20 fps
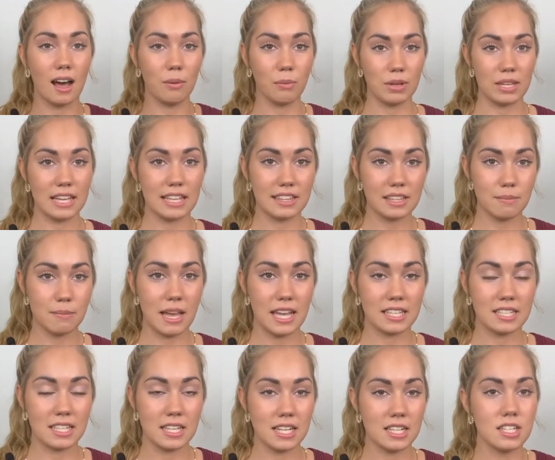We get the
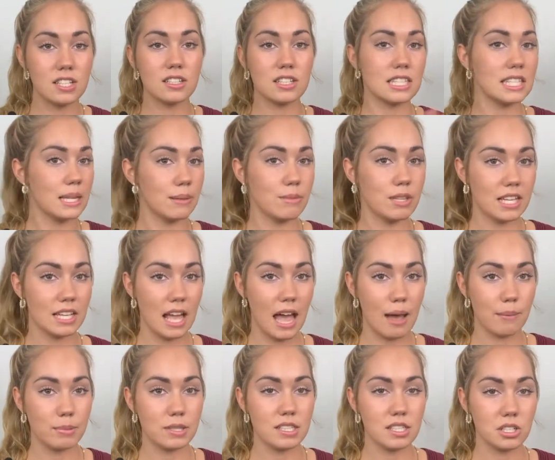message. The same thing
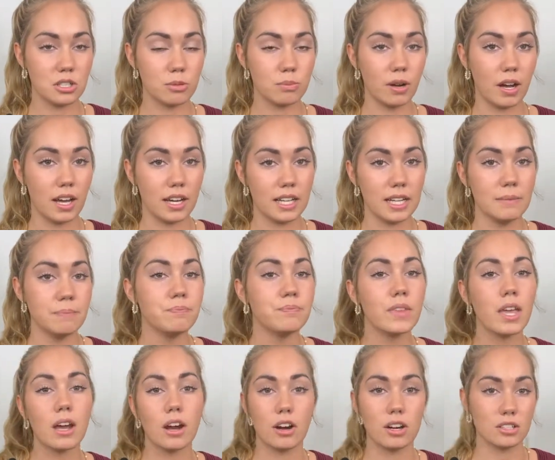happens in our body.
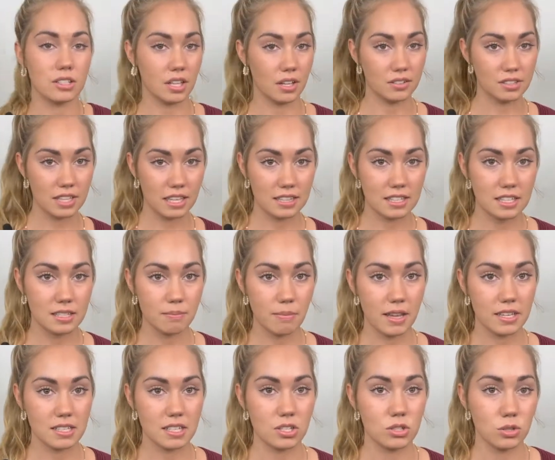Our cells get this
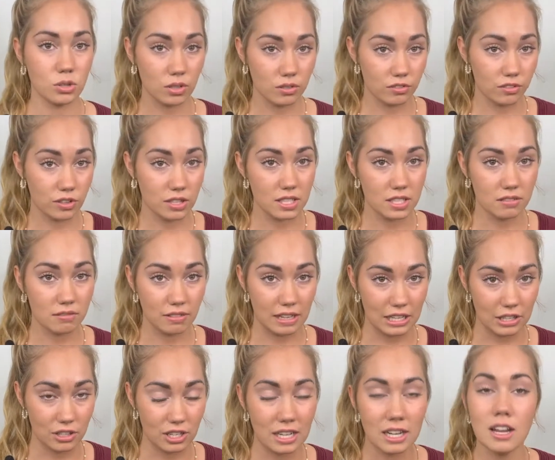message, look for this
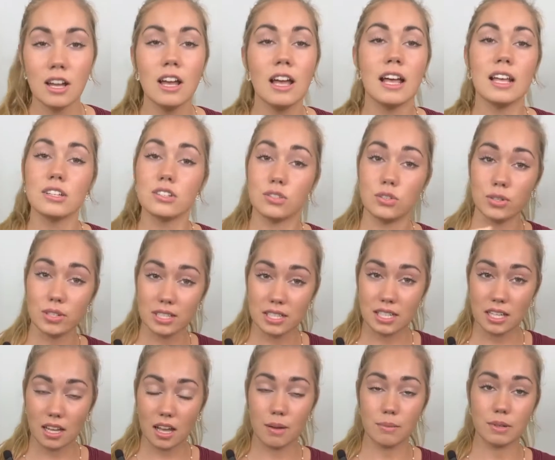invader. As soon as
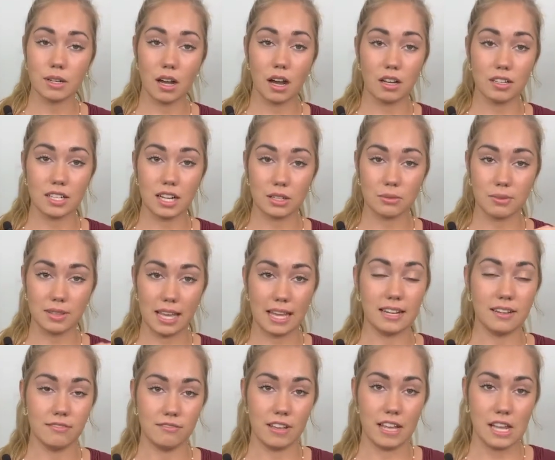they come in contact with that
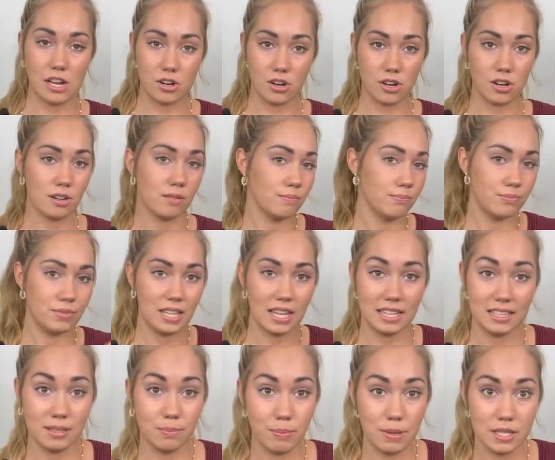invader, say
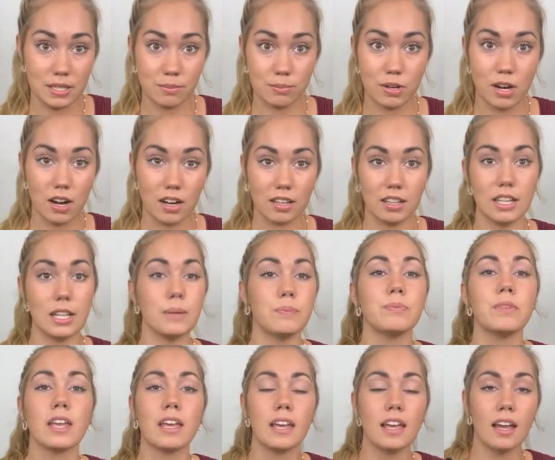it's a piece of broccoli,
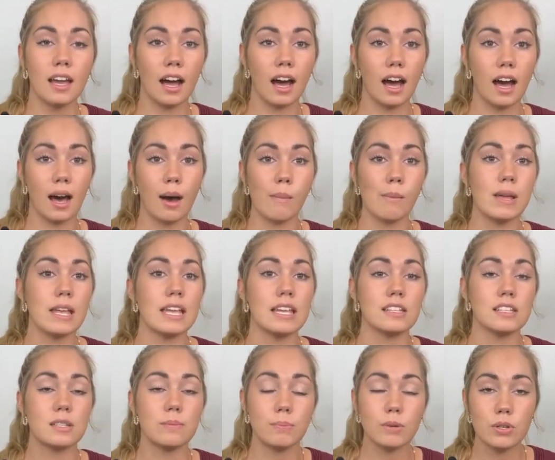
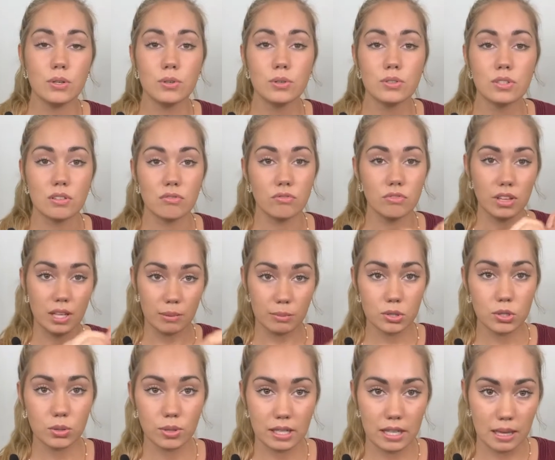it spews
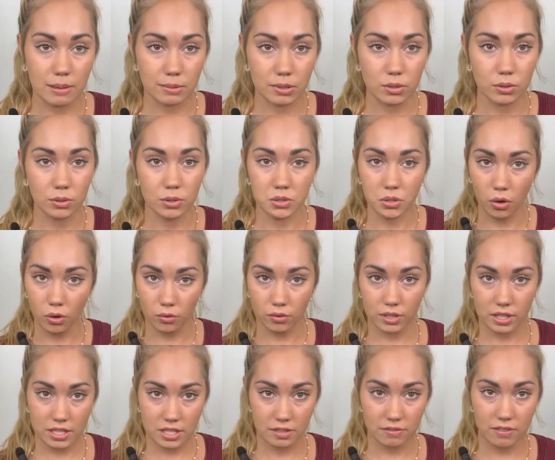inflammatory chemicals over
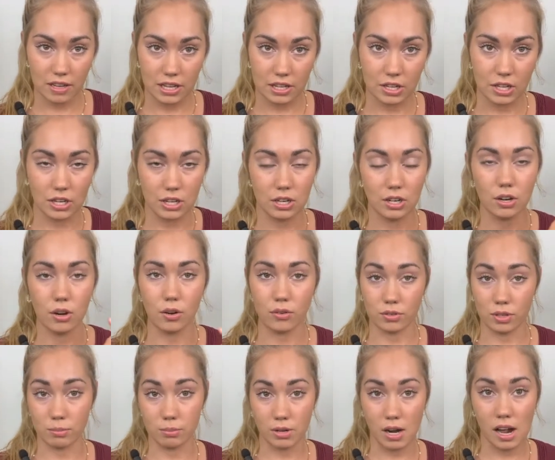this invader,
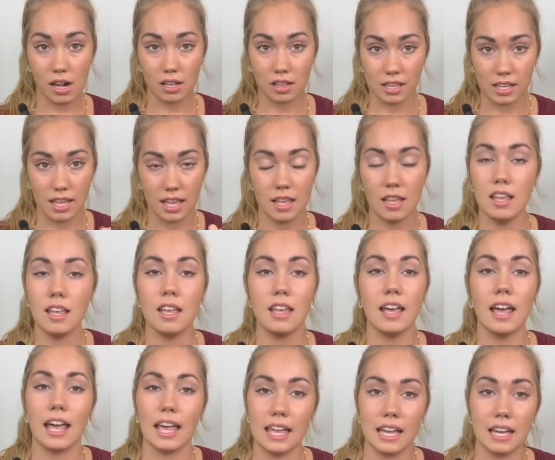over the broccoli,
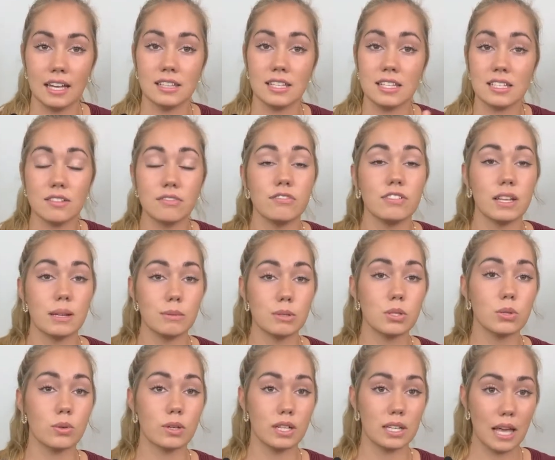and these inflammatory